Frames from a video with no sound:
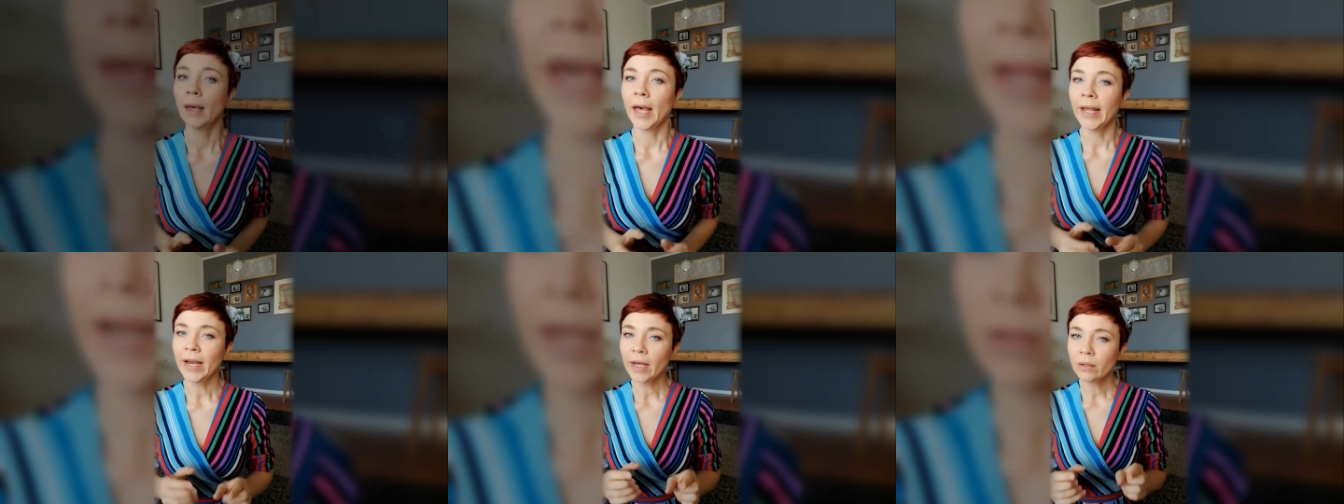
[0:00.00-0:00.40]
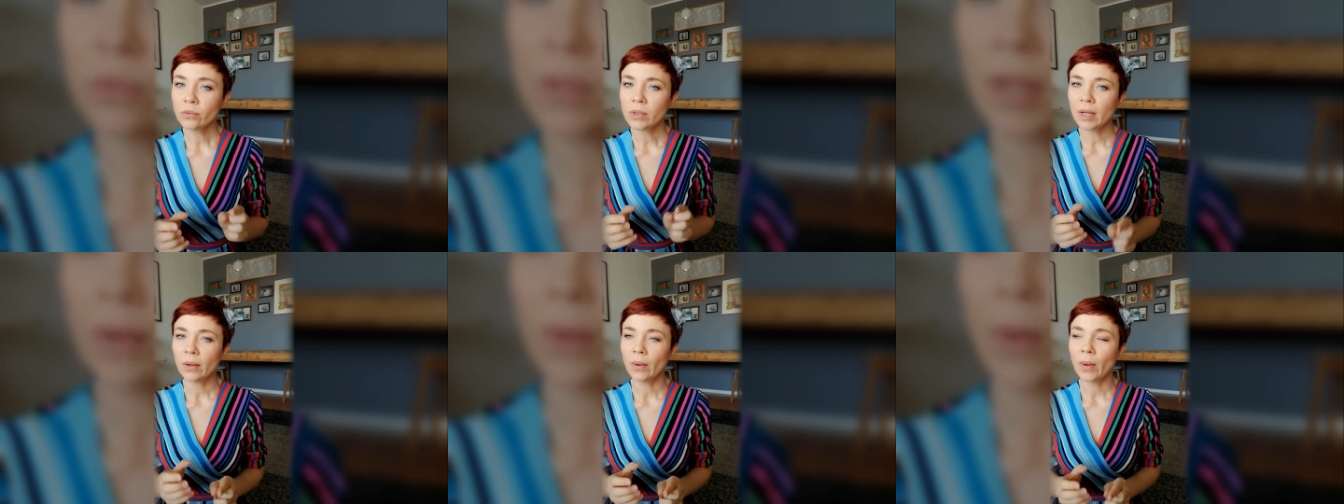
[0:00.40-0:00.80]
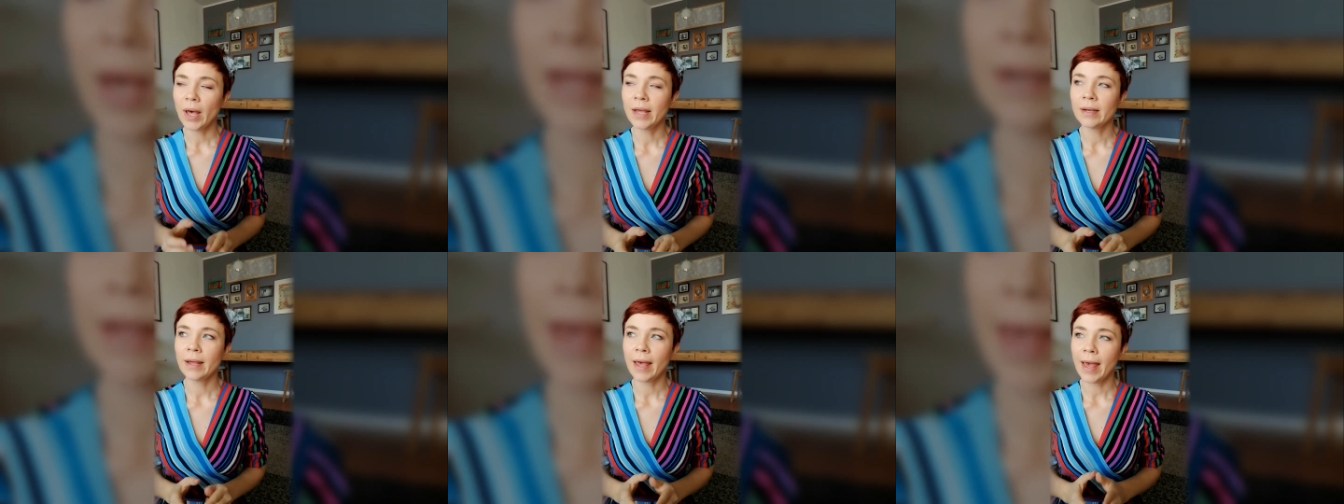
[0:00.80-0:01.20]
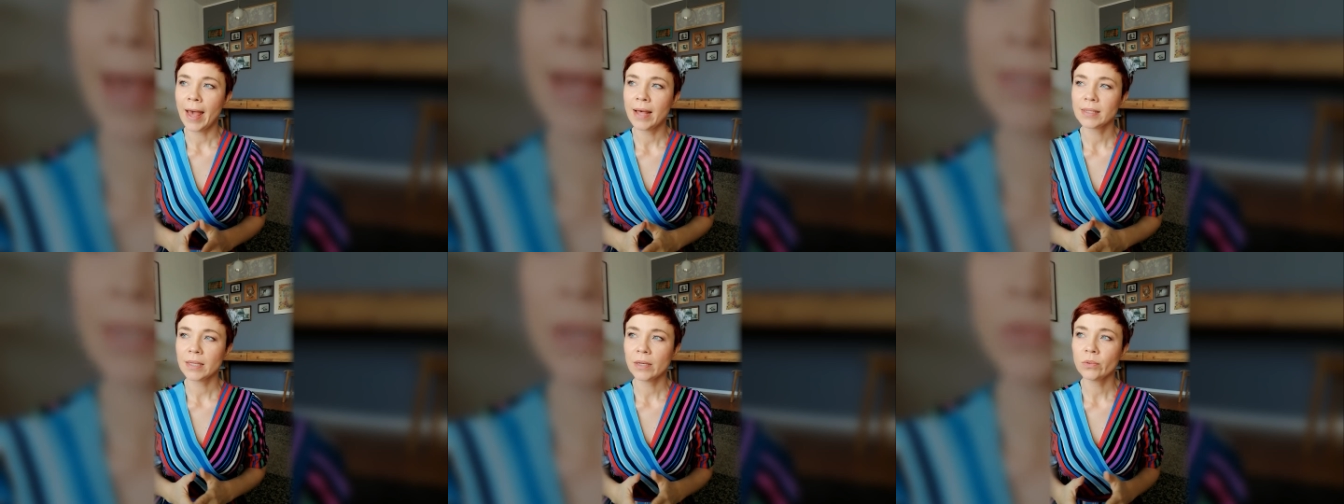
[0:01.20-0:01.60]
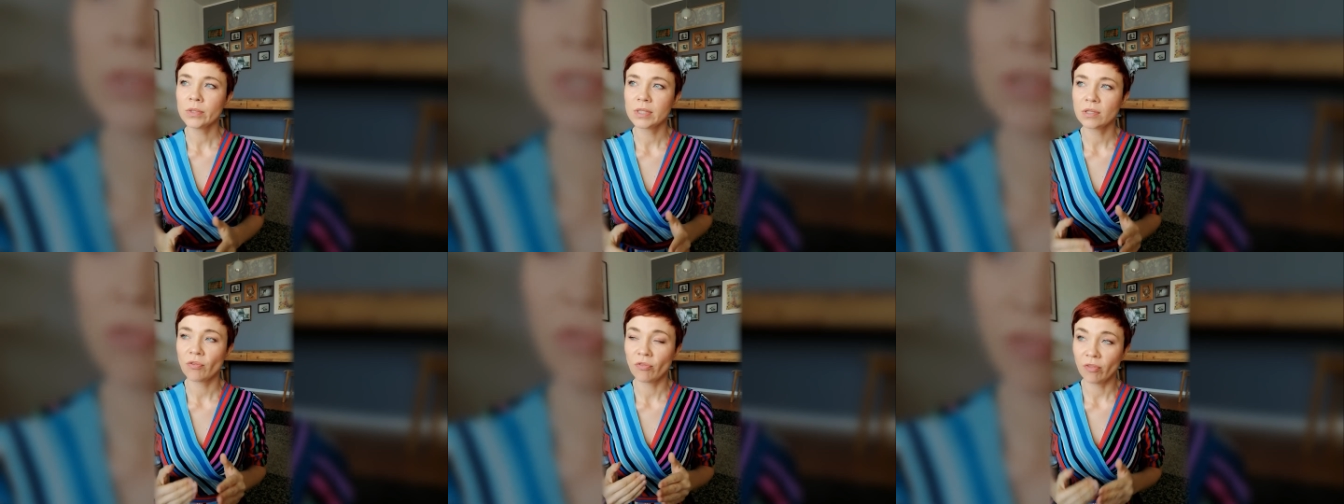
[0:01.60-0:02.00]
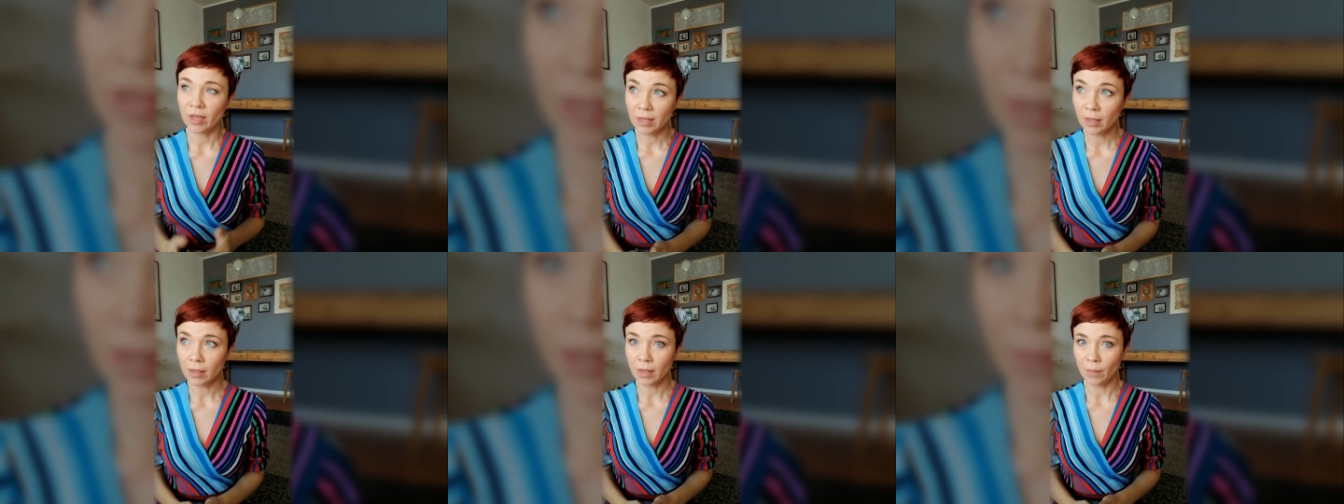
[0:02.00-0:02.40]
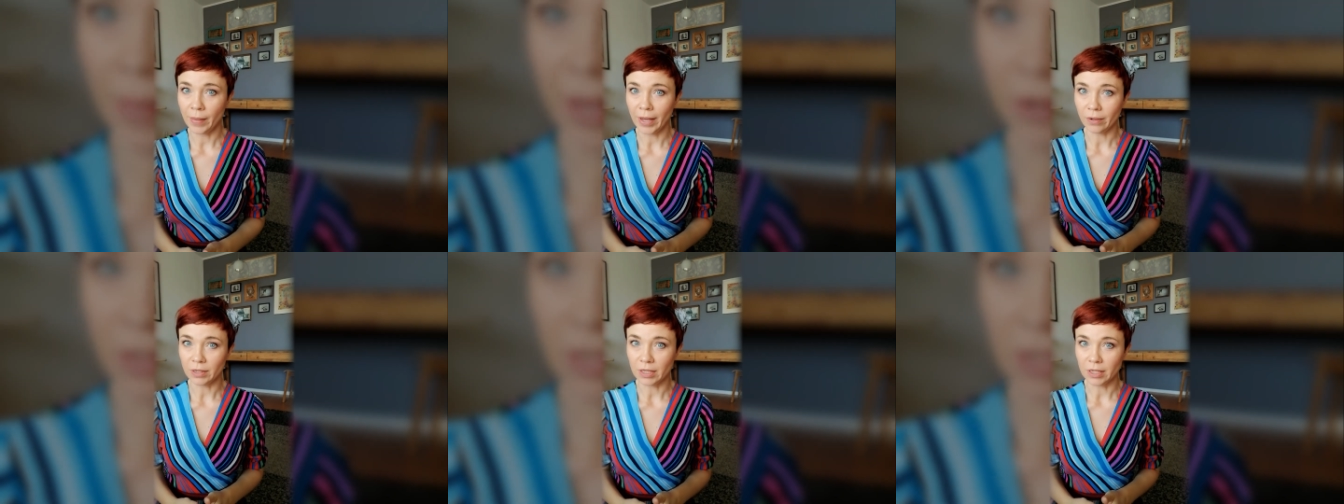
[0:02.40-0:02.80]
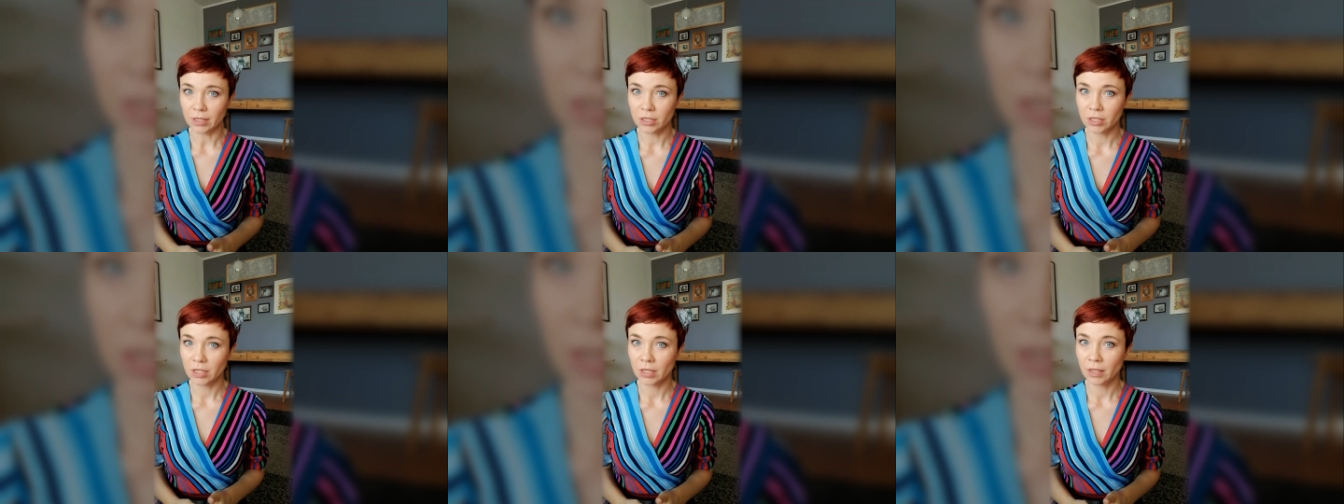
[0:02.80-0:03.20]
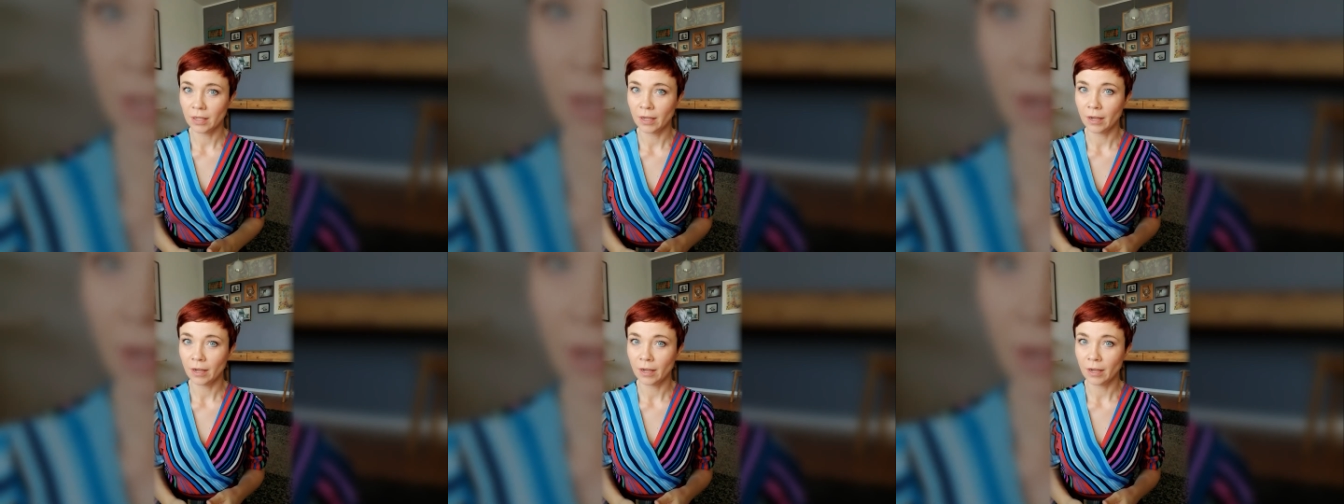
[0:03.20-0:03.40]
and I, and as i was thinking about it